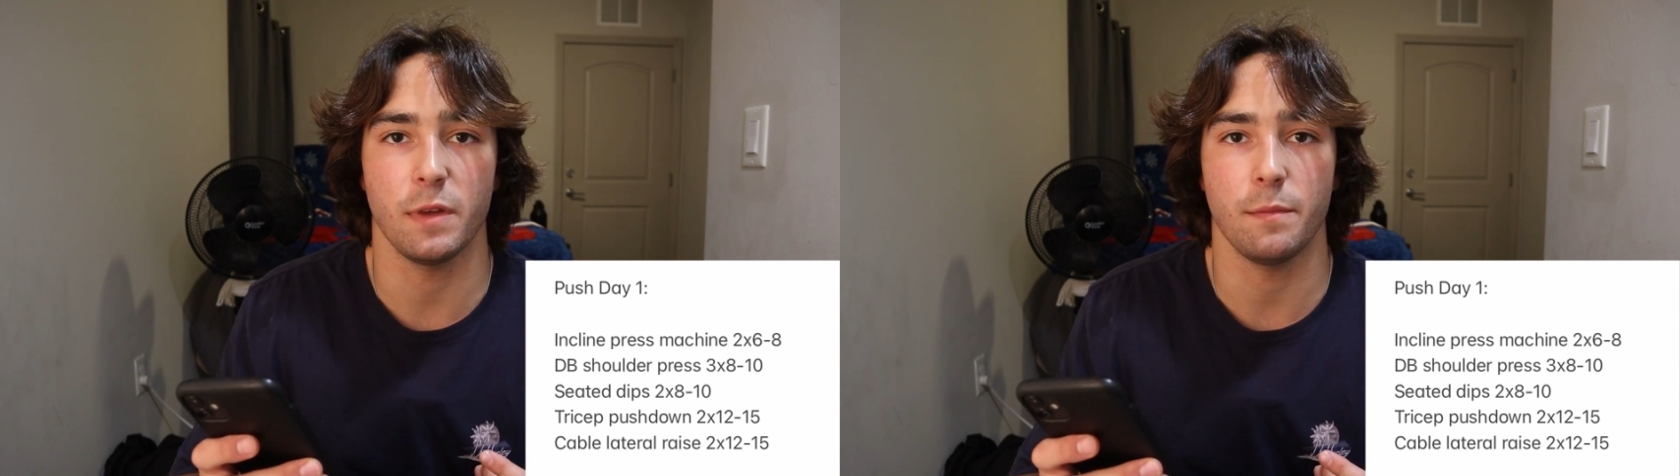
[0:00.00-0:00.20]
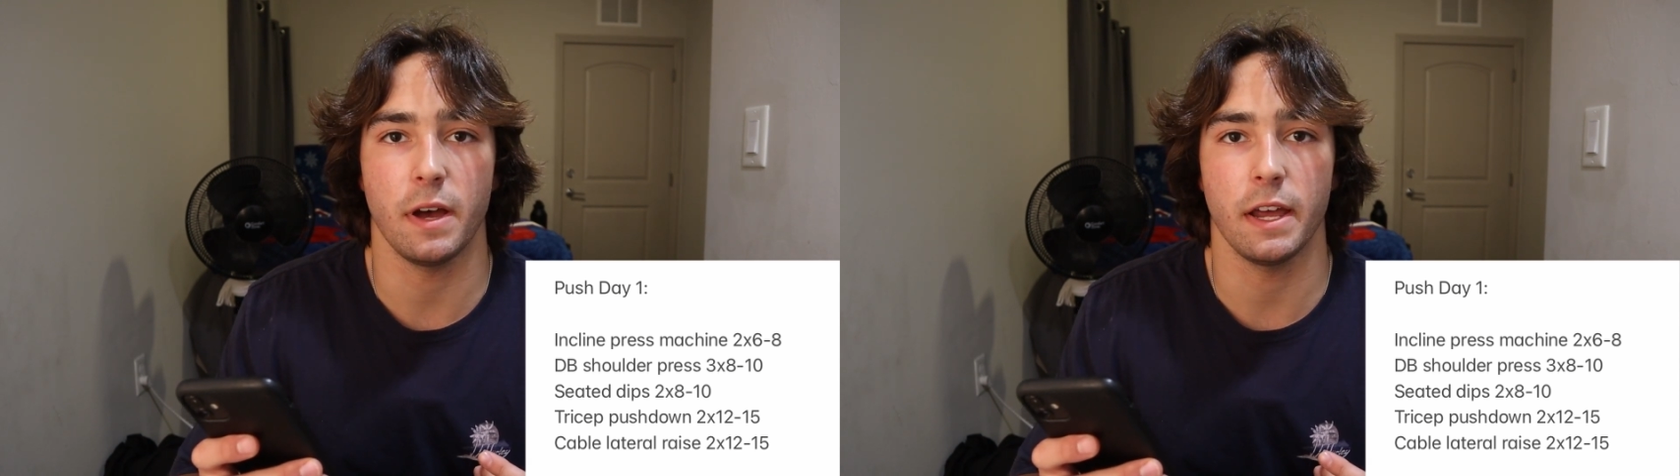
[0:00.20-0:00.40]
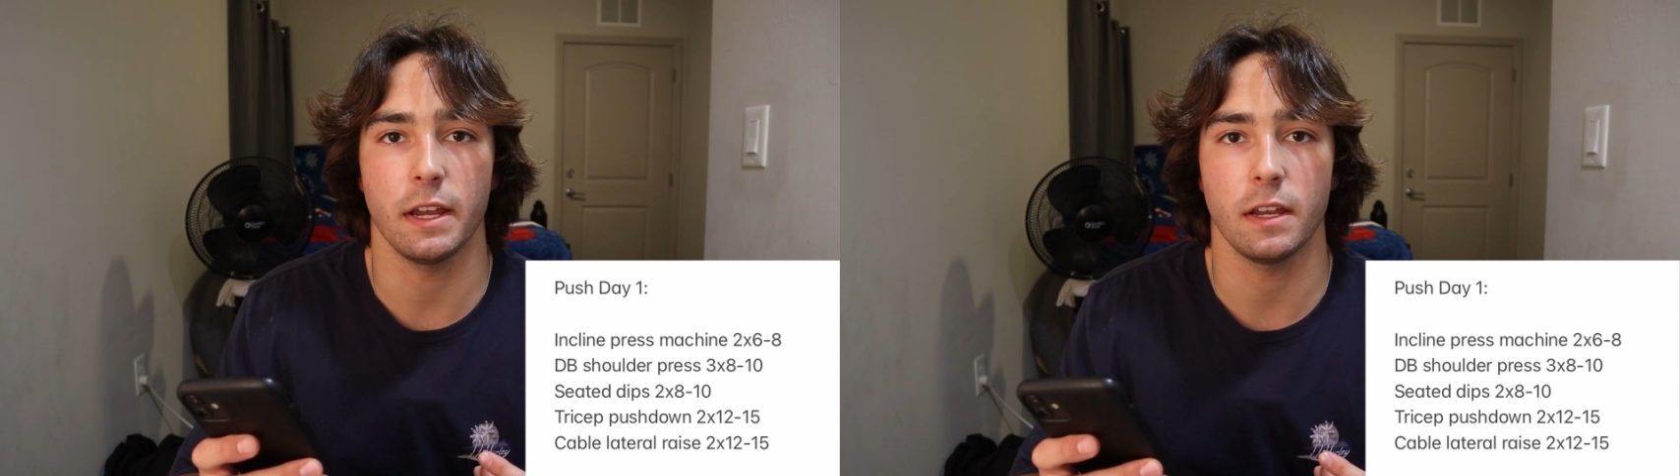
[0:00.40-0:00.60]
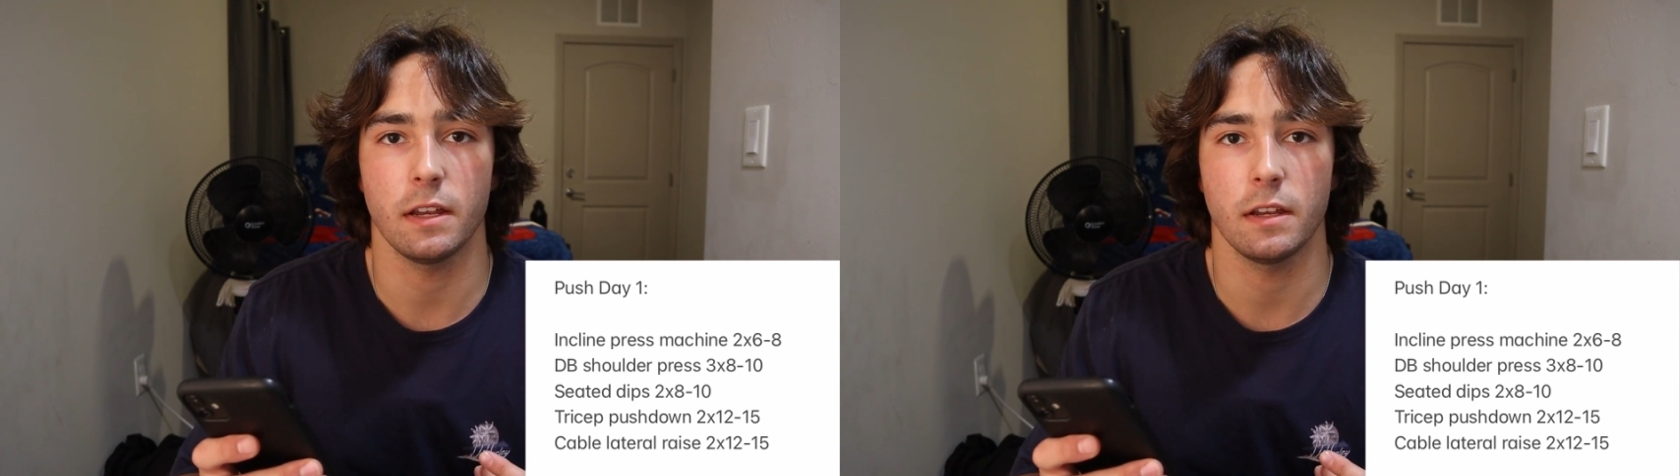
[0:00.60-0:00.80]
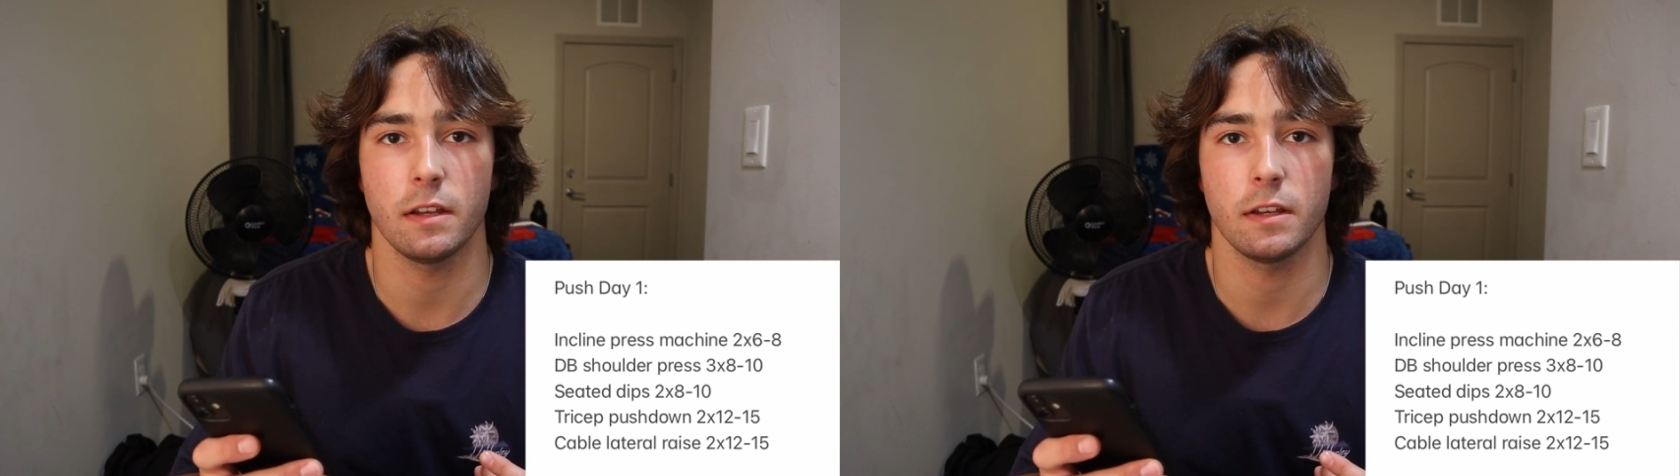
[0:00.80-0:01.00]
in my
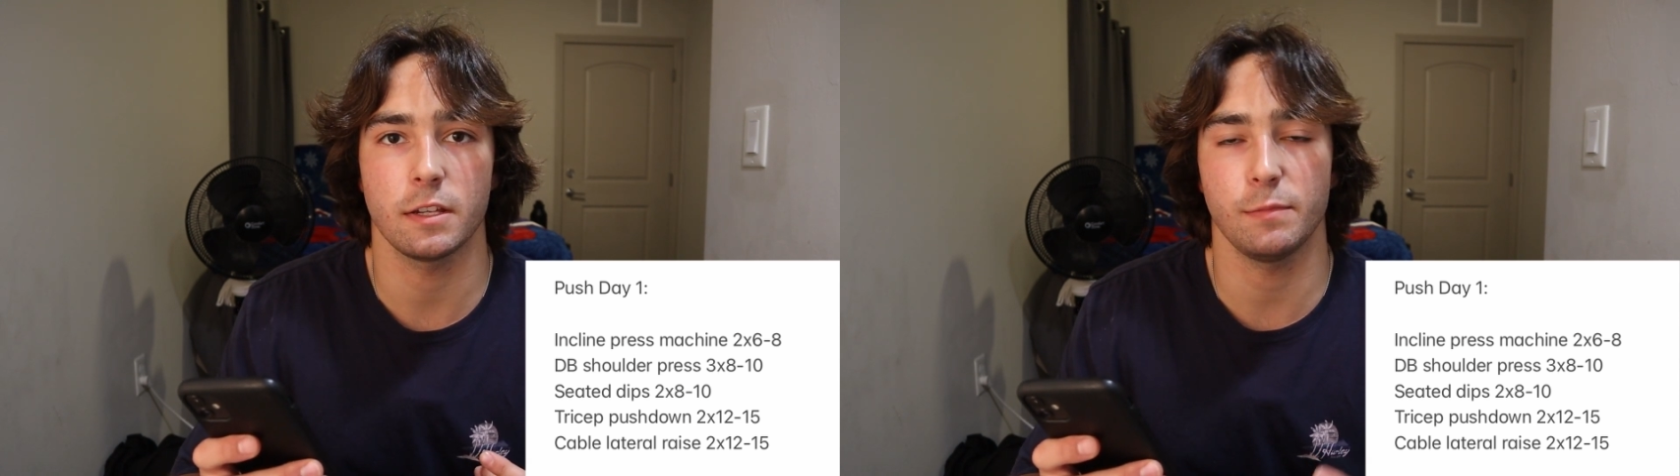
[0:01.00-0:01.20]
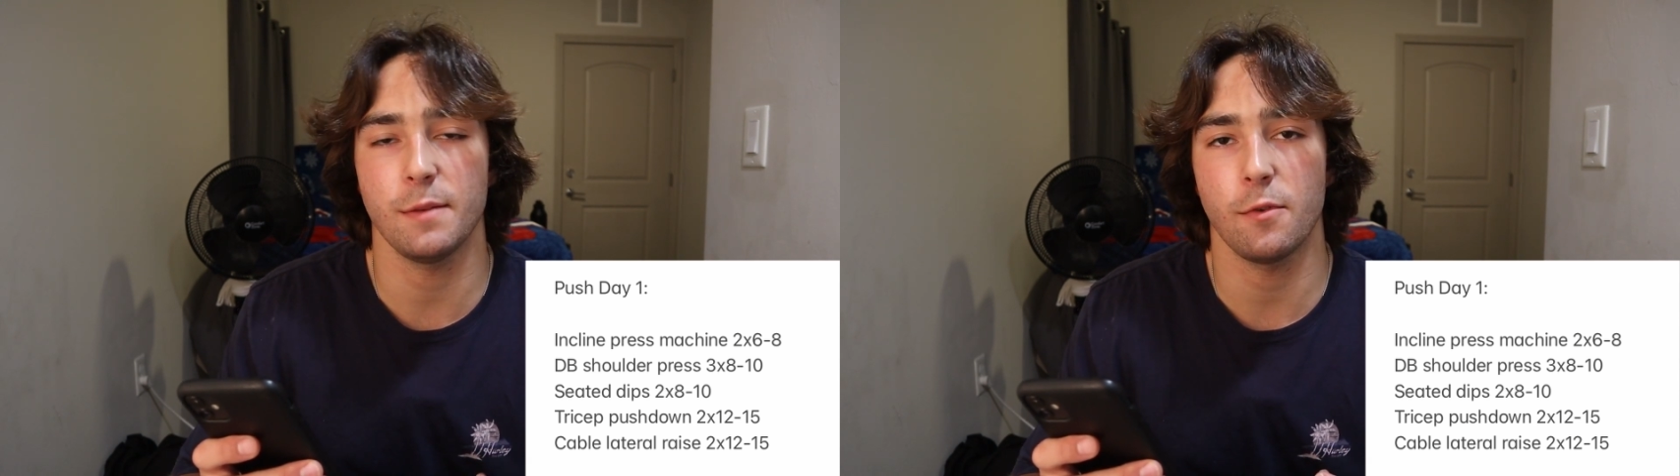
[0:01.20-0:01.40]
split